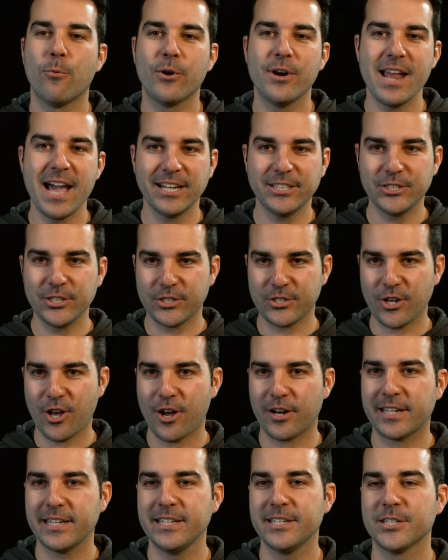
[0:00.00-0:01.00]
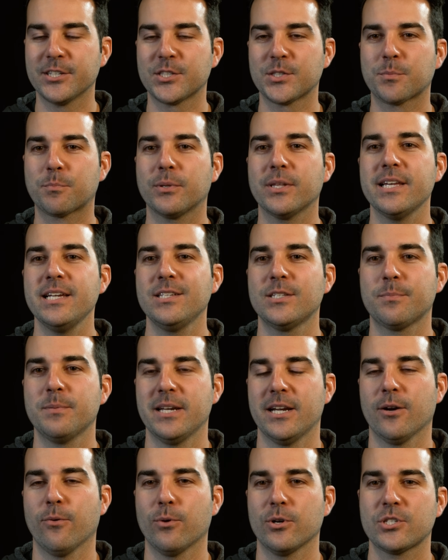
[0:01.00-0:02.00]
And we're not just talking
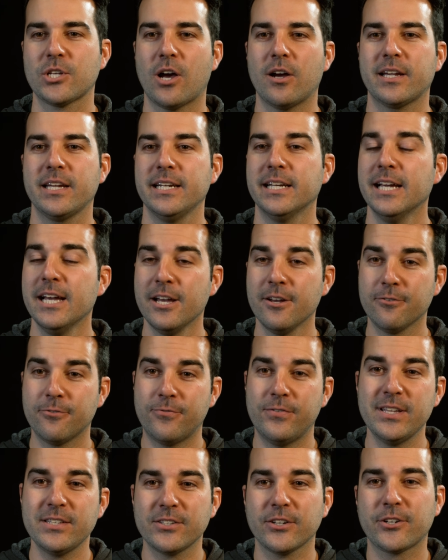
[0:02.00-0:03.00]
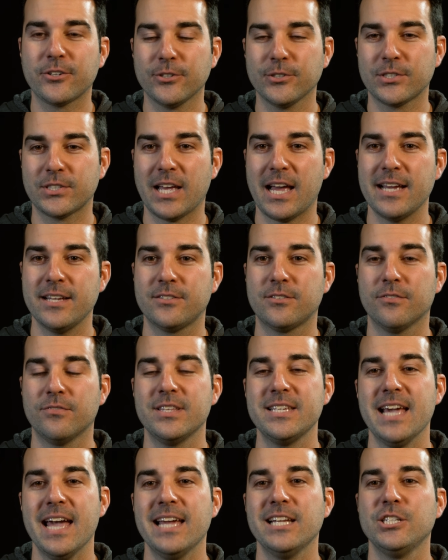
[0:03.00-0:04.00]
displacement here, we're talking physical size
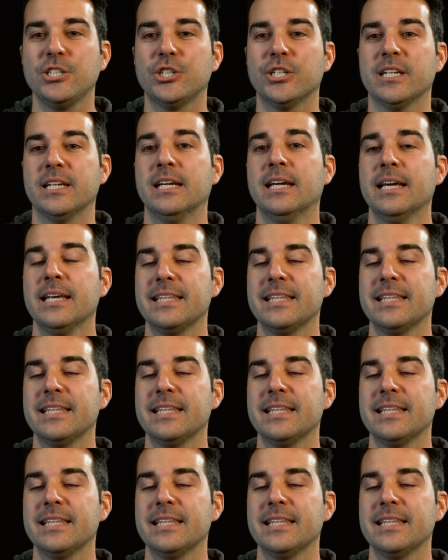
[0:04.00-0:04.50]
of the engine.